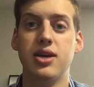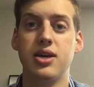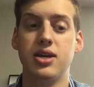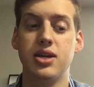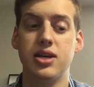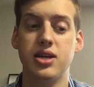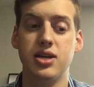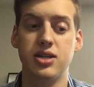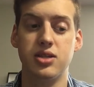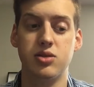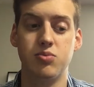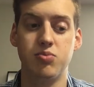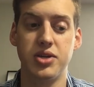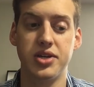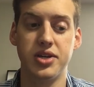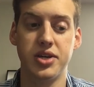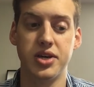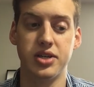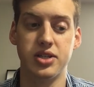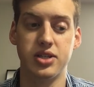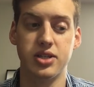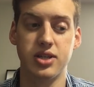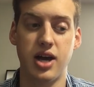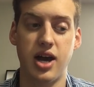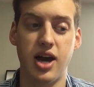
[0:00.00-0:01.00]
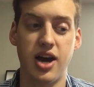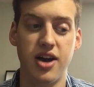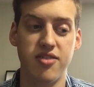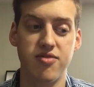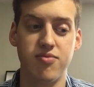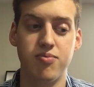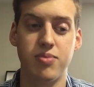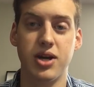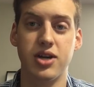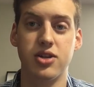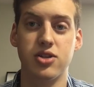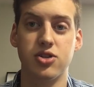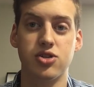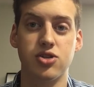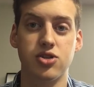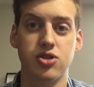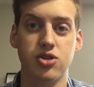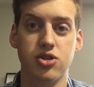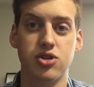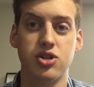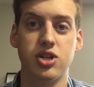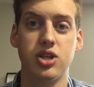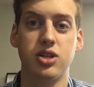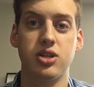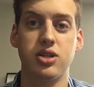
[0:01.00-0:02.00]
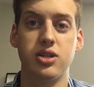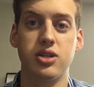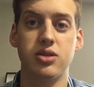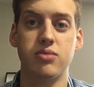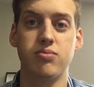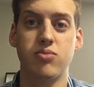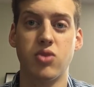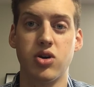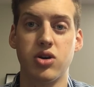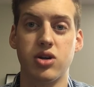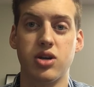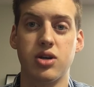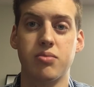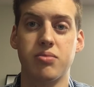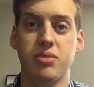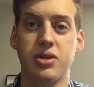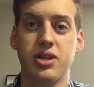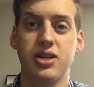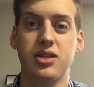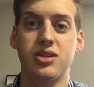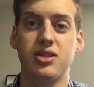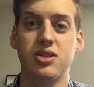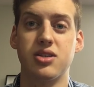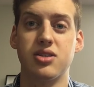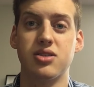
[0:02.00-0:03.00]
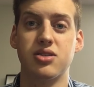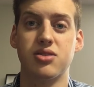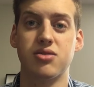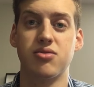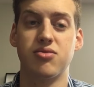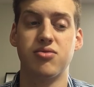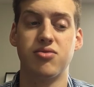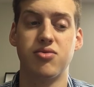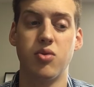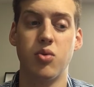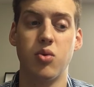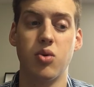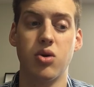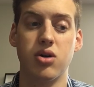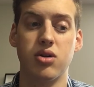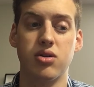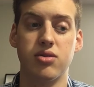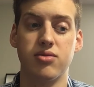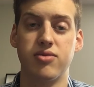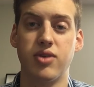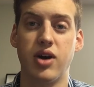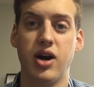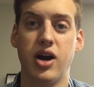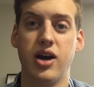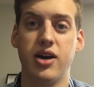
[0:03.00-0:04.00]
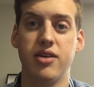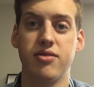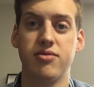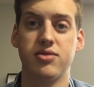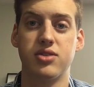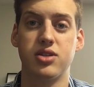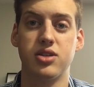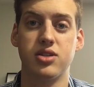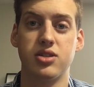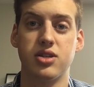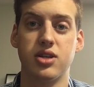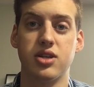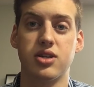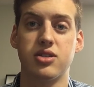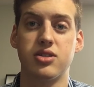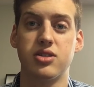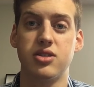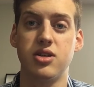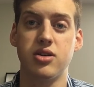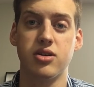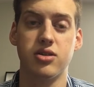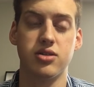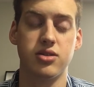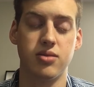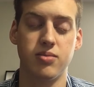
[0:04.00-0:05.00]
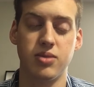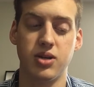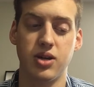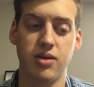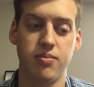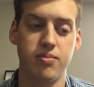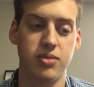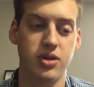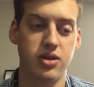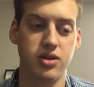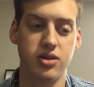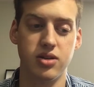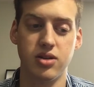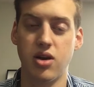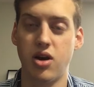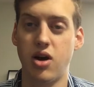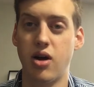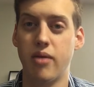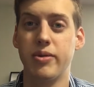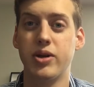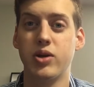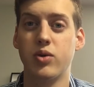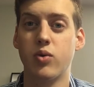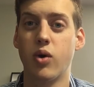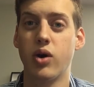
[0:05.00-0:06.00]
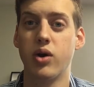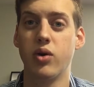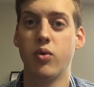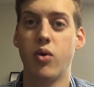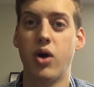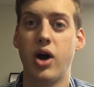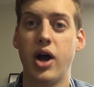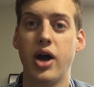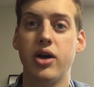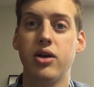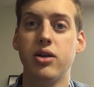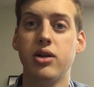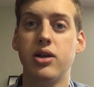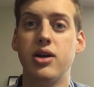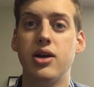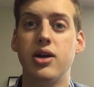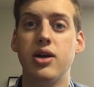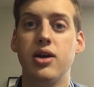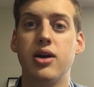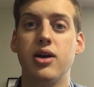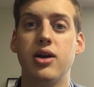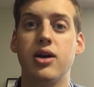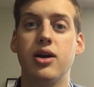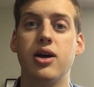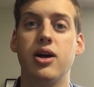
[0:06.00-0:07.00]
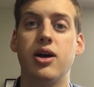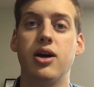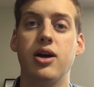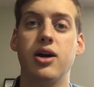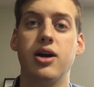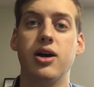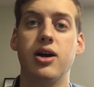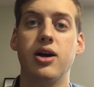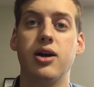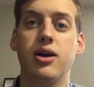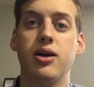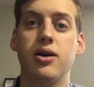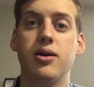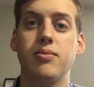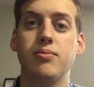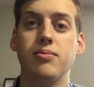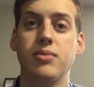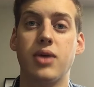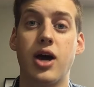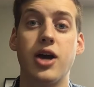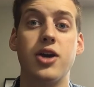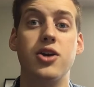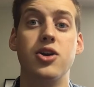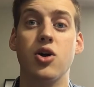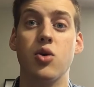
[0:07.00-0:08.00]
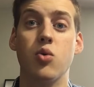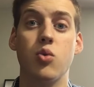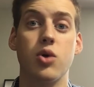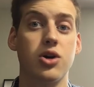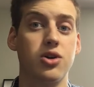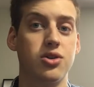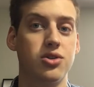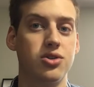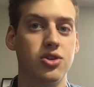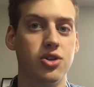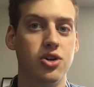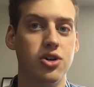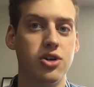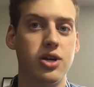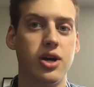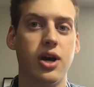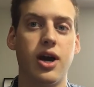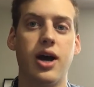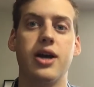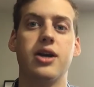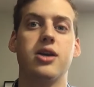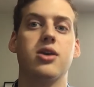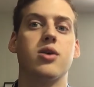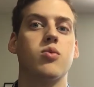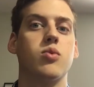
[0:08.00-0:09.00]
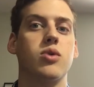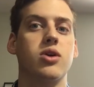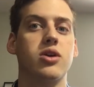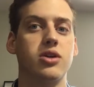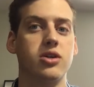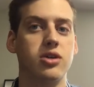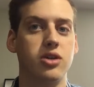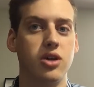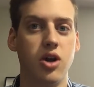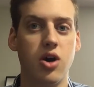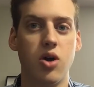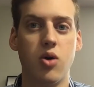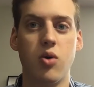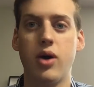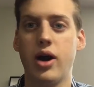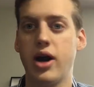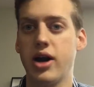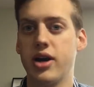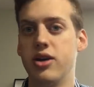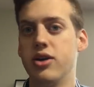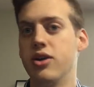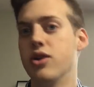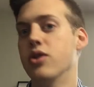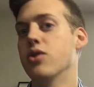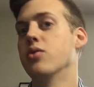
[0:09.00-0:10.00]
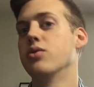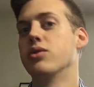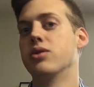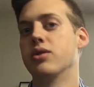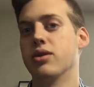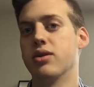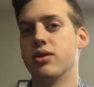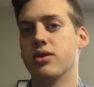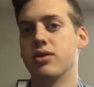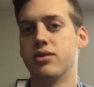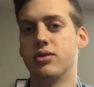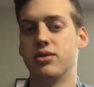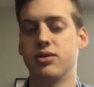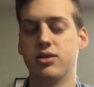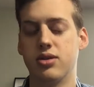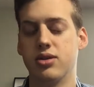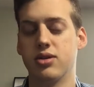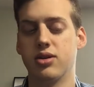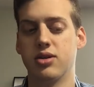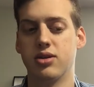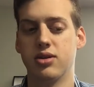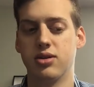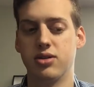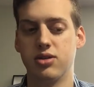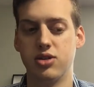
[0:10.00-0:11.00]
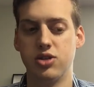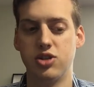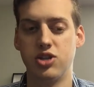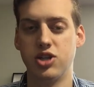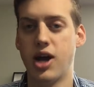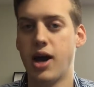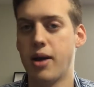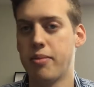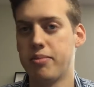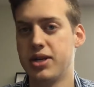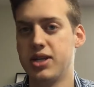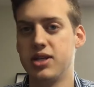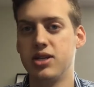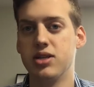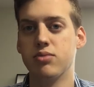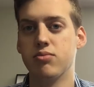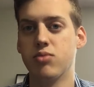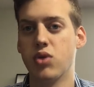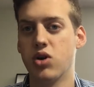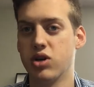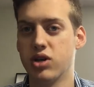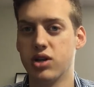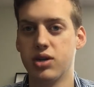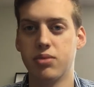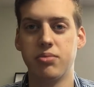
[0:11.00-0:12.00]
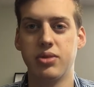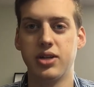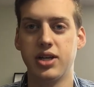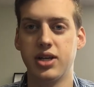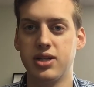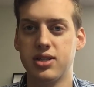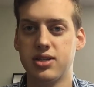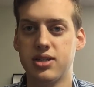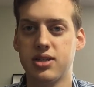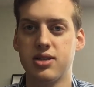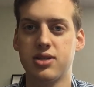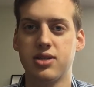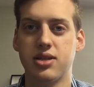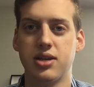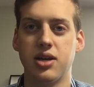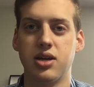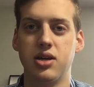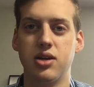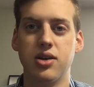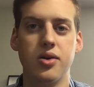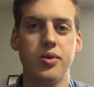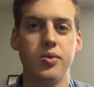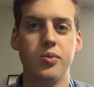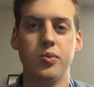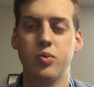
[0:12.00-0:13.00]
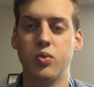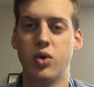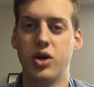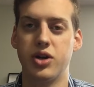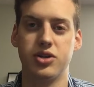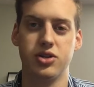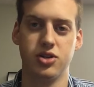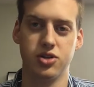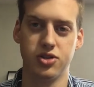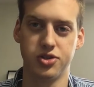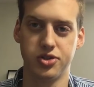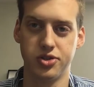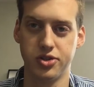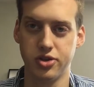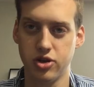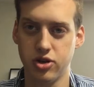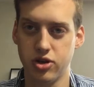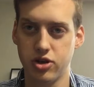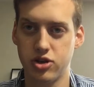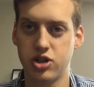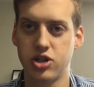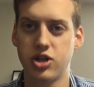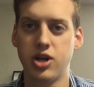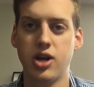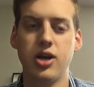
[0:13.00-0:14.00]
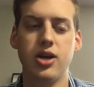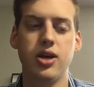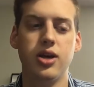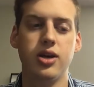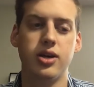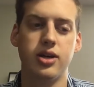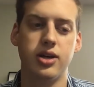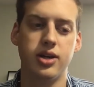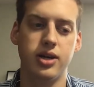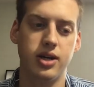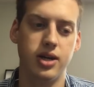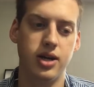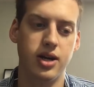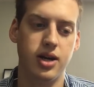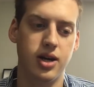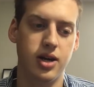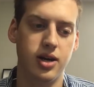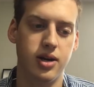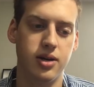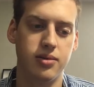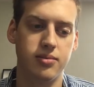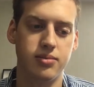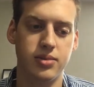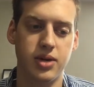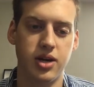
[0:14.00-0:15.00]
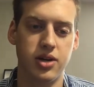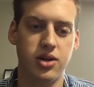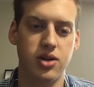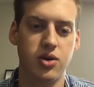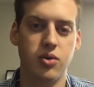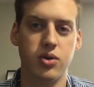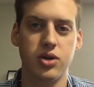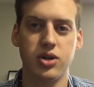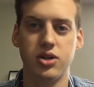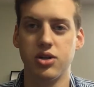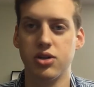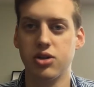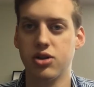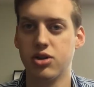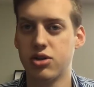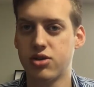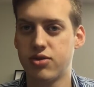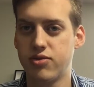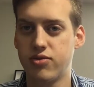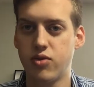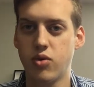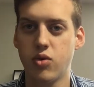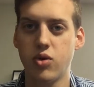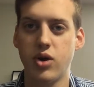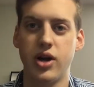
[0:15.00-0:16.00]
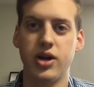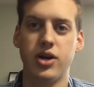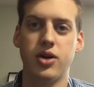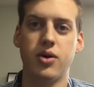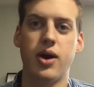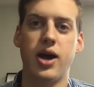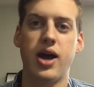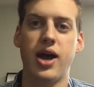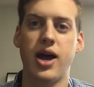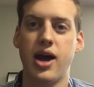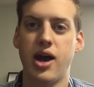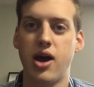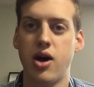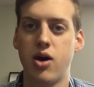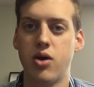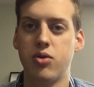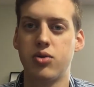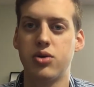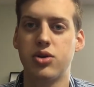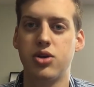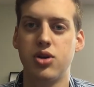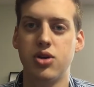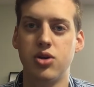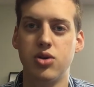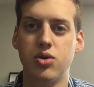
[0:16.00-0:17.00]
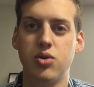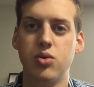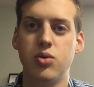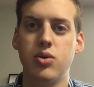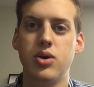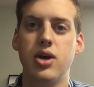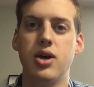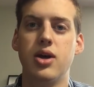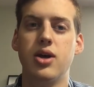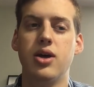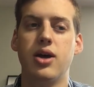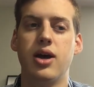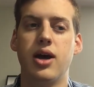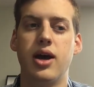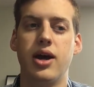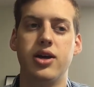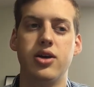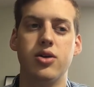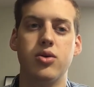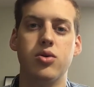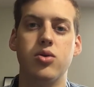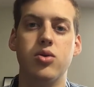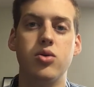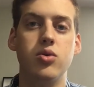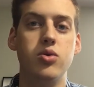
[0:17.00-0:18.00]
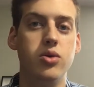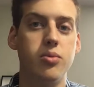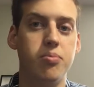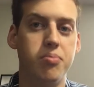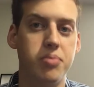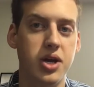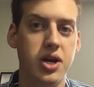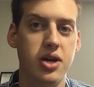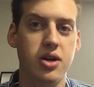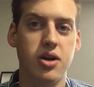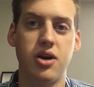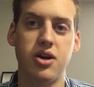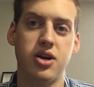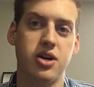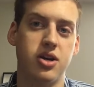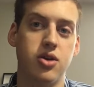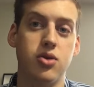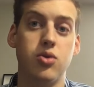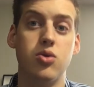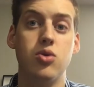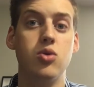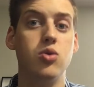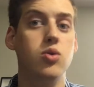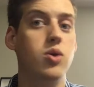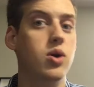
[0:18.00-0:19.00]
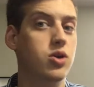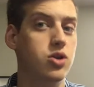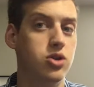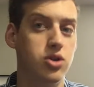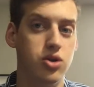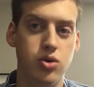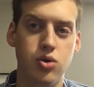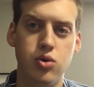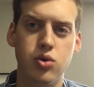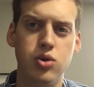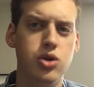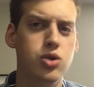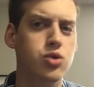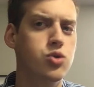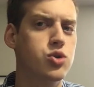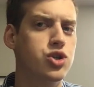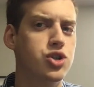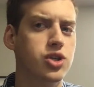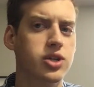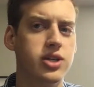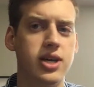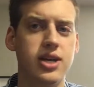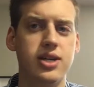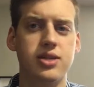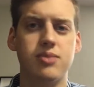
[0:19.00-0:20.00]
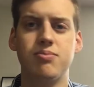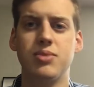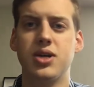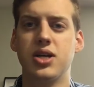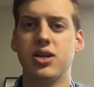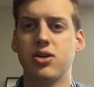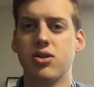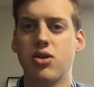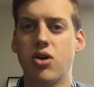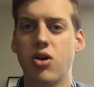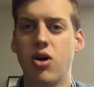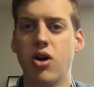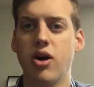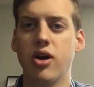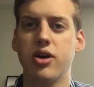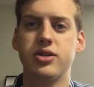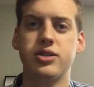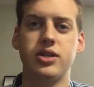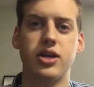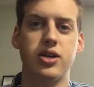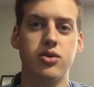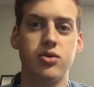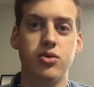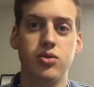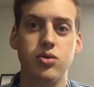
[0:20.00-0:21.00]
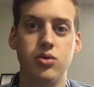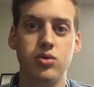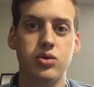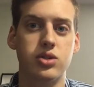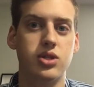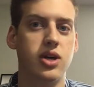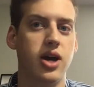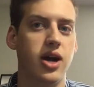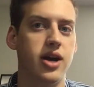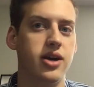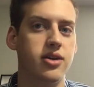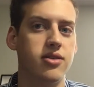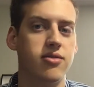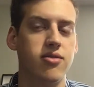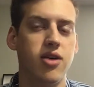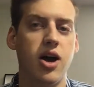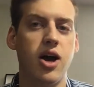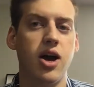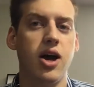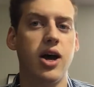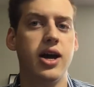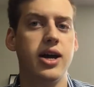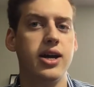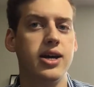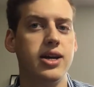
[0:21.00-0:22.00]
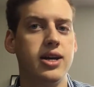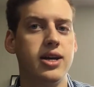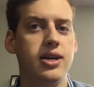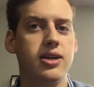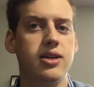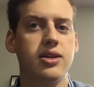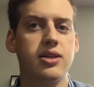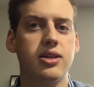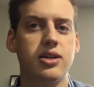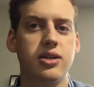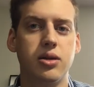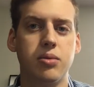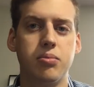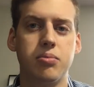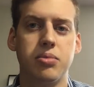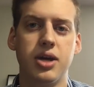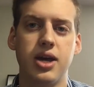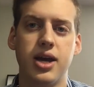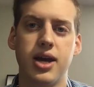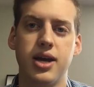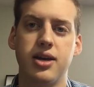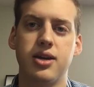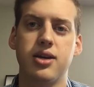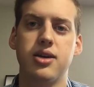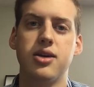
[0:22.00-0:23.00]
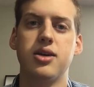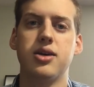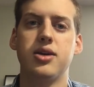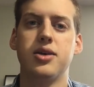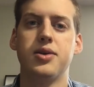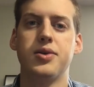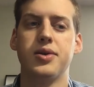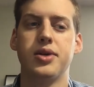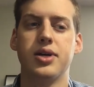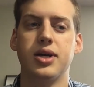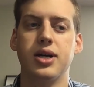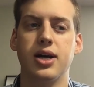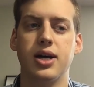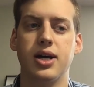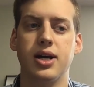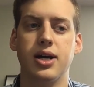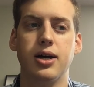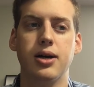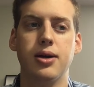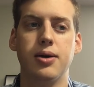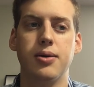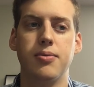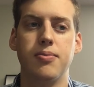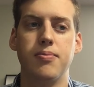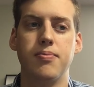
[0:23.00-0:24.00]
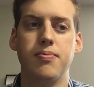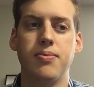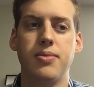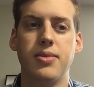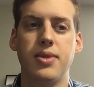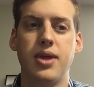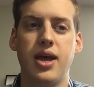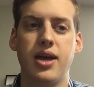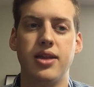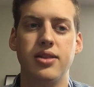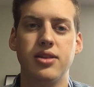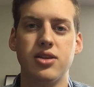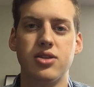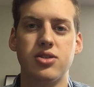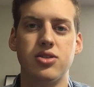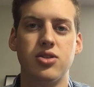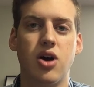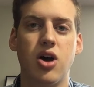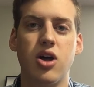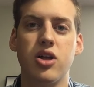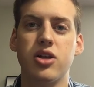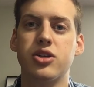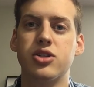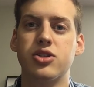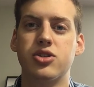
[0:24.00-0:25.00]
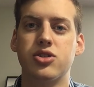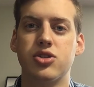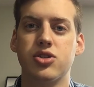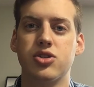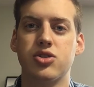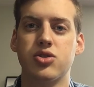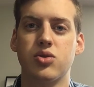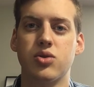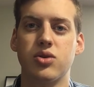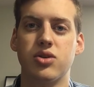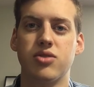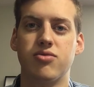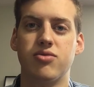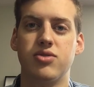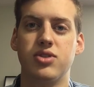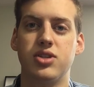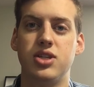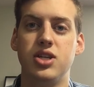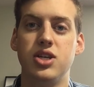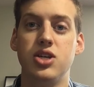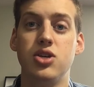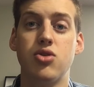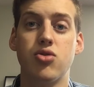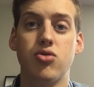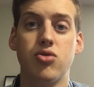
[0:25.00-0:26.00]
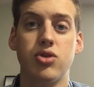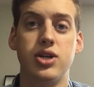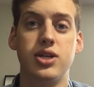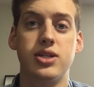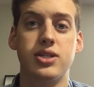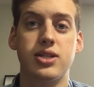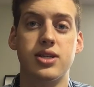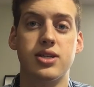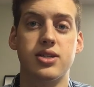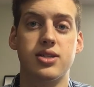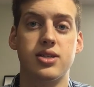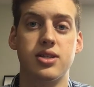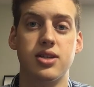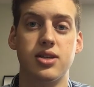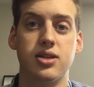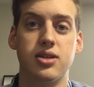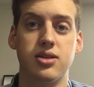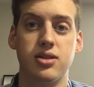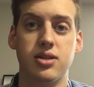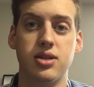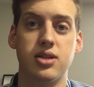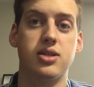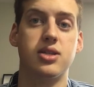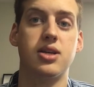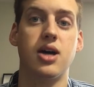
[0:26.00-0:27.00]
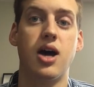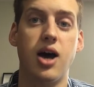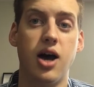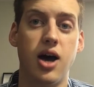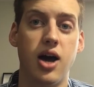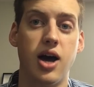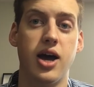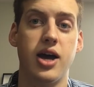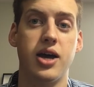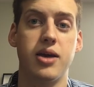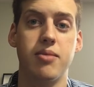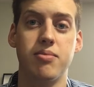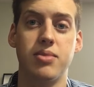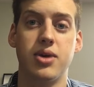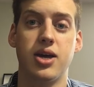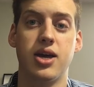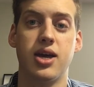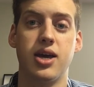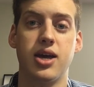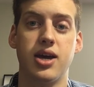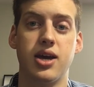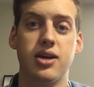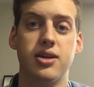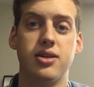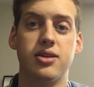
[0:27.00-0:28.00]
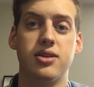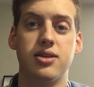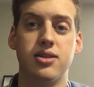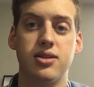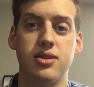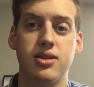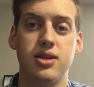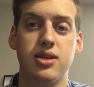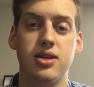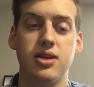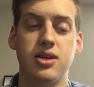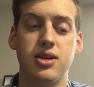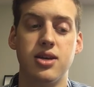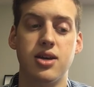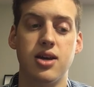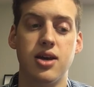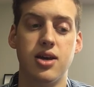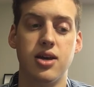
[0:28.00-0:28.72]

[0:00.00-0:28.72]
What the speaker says: is because I've been searching these marketplaces for 5 to 6 years. I mean, I've been in the hobby quite a while. I know where to look. I know where to go. I know the Japanese marketplaces. I know what to search. I know what to look for. I know how to. I know who to bid on. I know who usually has mint cards. I know who's kind of hiding a little bit. And this knowledge just sort of decreases the time and the